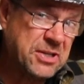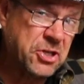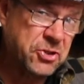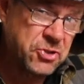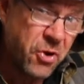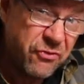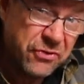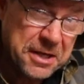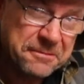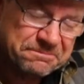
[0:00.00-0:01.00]
bitter
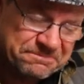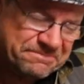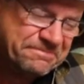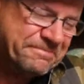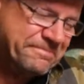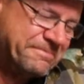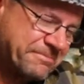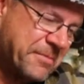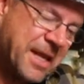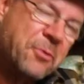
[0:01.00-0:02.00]
toffee?
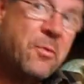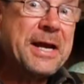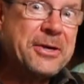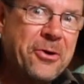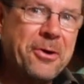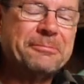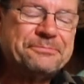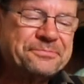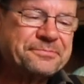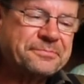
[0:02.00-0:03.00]
Why not?
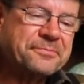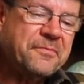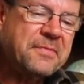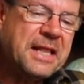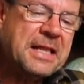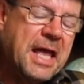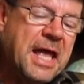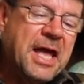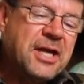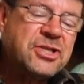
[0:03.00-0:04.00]

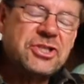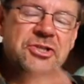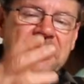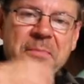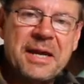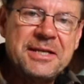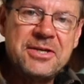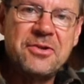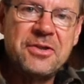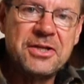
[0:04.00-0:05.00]
Just a
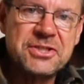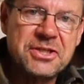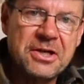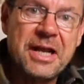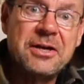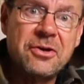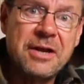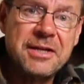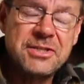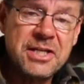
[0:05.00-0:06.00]
reminder that Glen
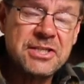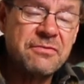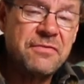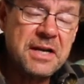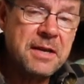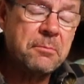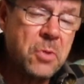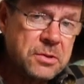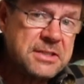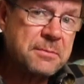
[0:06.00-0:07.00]
Grant is a very
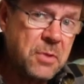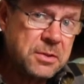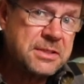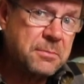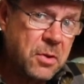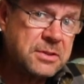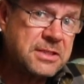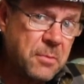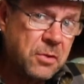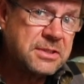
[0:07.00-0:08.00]
malty
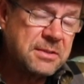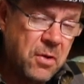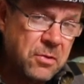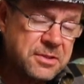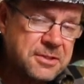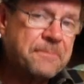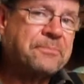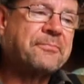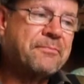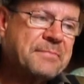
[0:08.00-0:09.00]
malt.
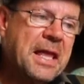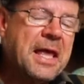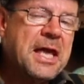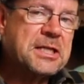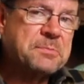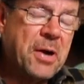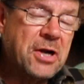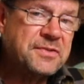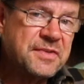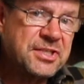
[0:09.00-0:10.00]
It's
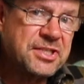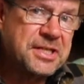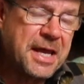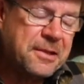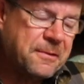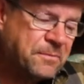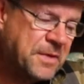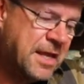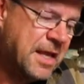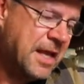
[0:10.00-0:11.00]
part of its style.
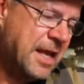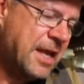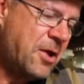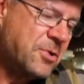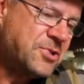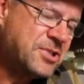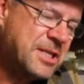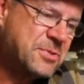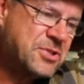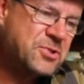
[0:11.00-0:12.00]
It also
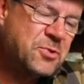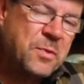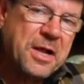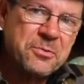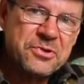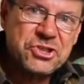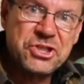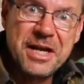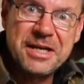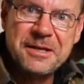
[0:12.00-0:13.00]
seems to do well with
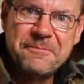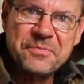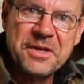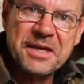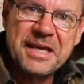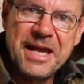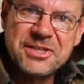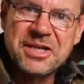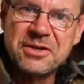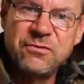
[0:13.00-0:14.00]
sherry
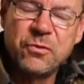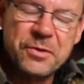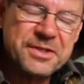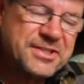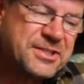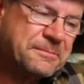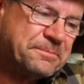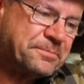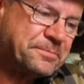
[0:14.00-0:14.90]
cask influence.